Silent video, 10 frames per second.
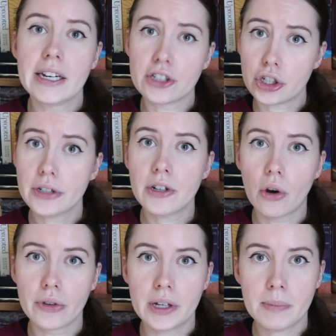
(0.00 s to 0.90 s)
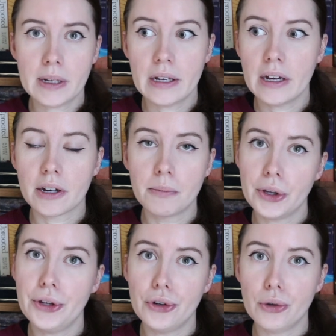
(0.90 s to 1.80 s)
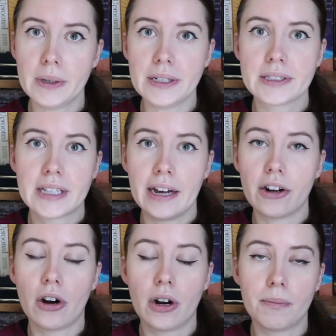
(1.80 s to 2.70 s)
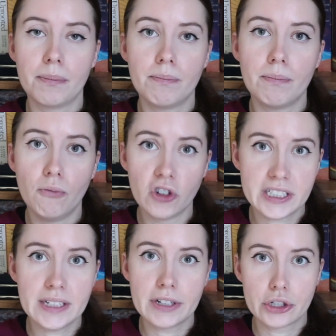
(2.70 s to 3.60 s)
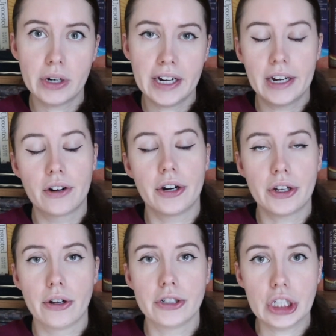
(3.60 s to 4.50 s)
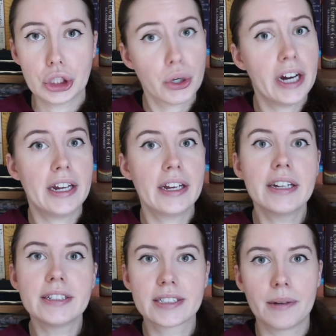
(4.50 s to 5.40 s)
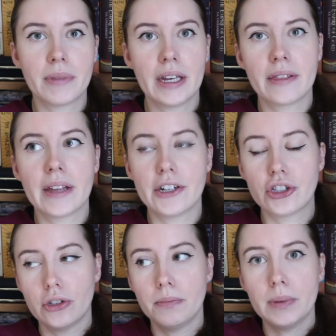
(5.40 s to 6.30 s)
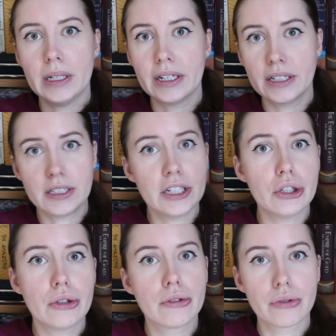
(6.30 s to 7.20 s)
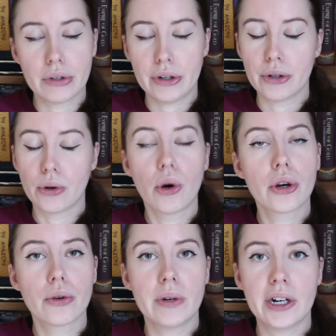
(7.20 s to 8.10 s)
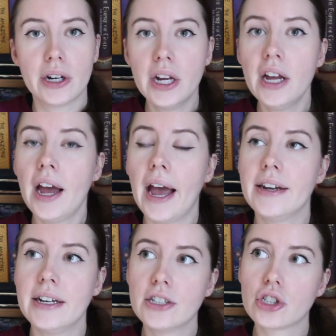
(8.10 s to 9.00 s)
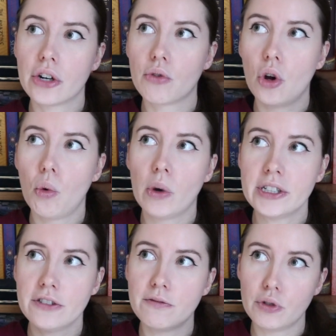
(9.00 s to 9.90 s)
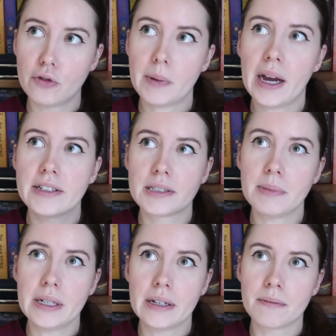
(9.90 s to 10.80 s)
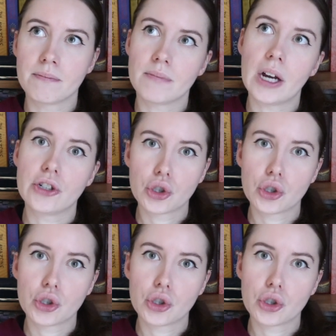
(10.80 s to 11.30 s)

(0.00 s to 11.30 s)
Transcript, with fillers: It shouldn't only be complete newbies that are receiving training in archaeology. Training is something that should be continued throughout your whole career, and in general, once you move past being a